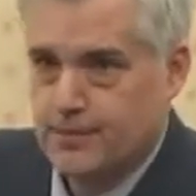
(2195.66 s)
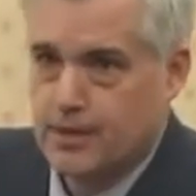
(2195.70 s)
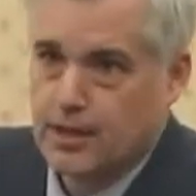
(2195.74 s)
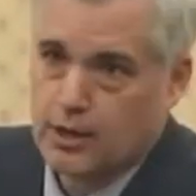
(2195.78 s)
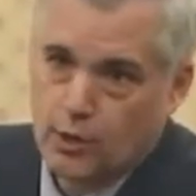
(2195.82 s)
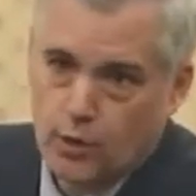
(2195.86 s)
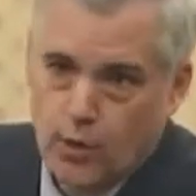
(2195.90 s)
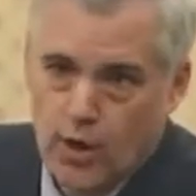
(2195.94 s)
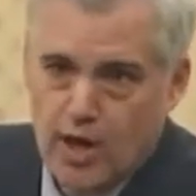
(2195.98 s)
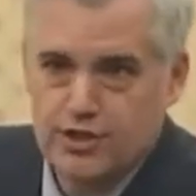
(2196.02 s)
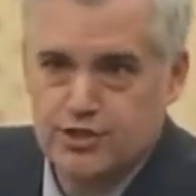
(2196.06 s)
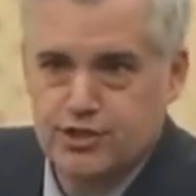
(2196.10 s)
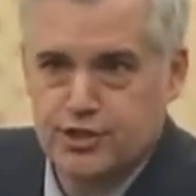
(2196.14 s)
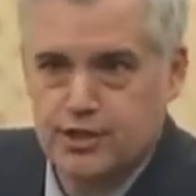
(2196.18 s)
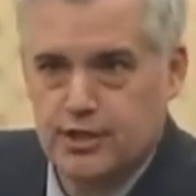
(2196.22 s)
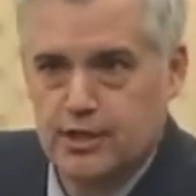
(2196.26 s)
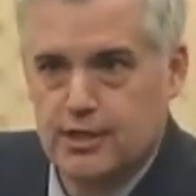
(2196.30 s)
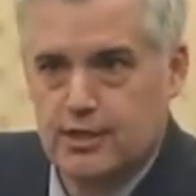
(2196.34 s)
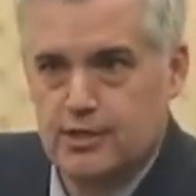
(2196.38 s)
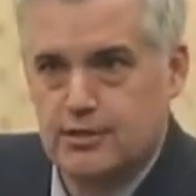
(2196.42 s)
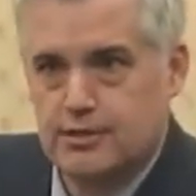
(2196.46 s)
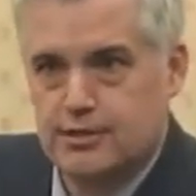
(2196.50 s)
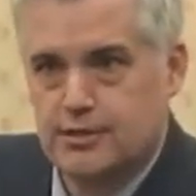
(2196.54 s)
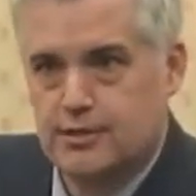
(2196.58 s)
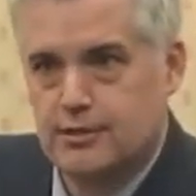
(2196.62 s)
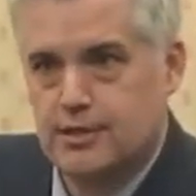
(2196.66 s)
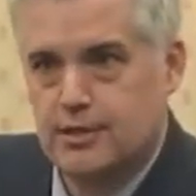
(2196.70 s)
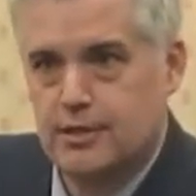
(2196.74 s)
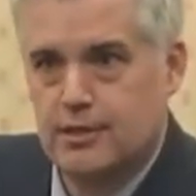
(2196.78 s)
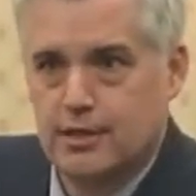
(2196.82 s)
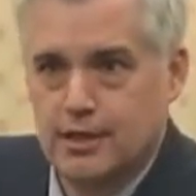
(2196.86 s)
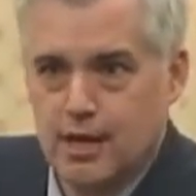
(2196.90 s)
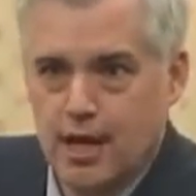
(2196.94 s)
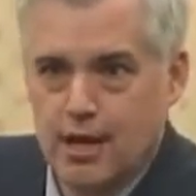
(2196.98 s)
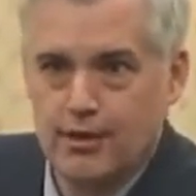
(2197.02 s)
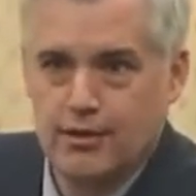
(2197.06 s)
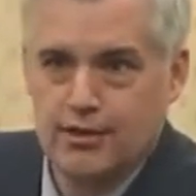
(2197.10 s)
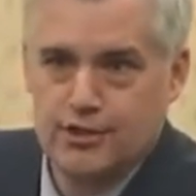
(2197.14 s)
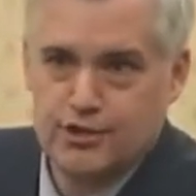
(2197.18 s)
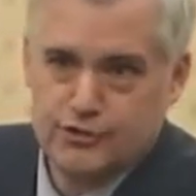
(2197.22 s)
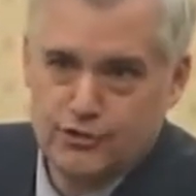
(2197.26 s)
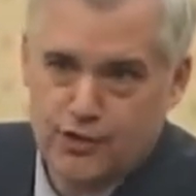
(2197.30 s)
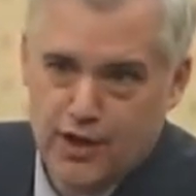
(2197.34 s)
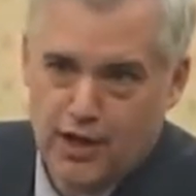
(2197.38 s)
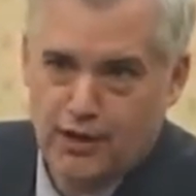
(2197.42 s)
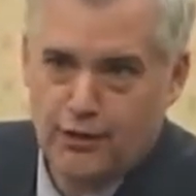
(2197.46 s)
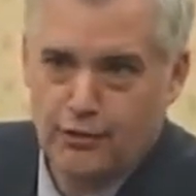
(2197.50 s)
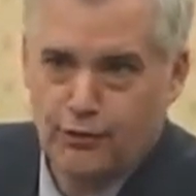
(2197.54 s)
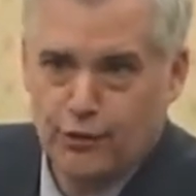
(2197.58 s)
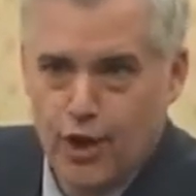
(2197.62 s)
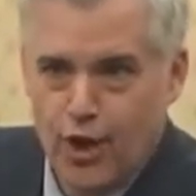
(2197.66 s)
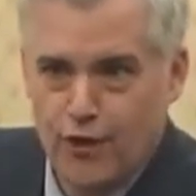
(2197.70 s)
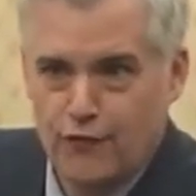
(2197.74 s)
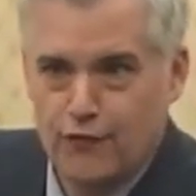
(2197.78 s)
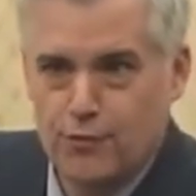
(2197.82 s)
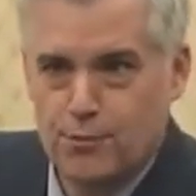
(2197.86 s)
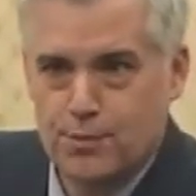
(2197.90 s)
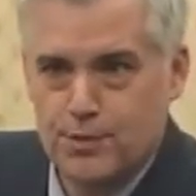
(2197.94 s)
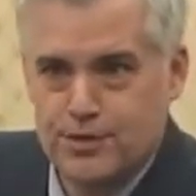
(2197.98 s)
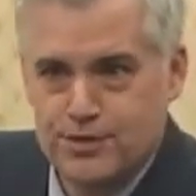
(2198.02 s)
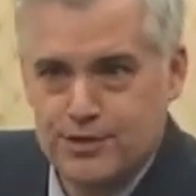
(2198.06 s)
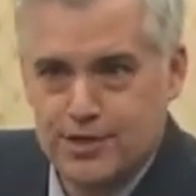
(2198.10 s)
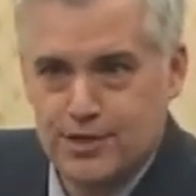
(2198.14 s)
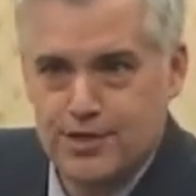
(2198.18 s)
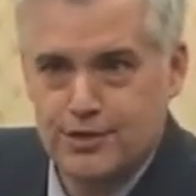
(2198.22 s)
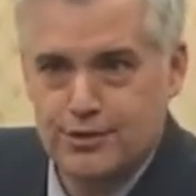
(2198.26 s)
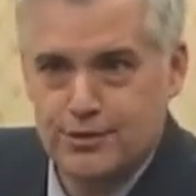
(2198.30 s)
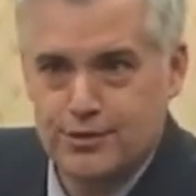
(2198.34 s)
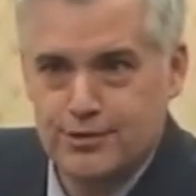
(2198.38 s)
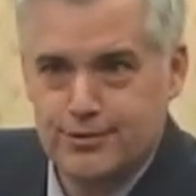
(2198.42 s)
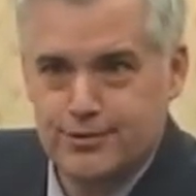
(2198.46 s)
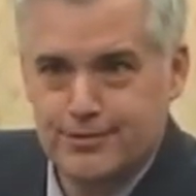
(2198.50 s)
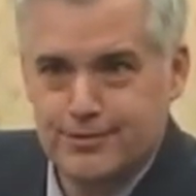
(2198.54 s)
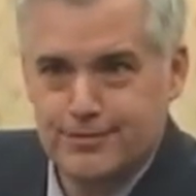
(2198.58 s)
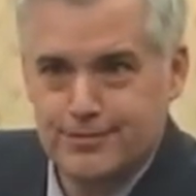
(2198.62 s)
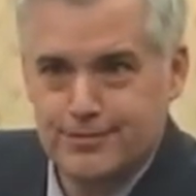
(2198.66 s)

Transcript: Now the question is, did the colonists follow lawful procedure?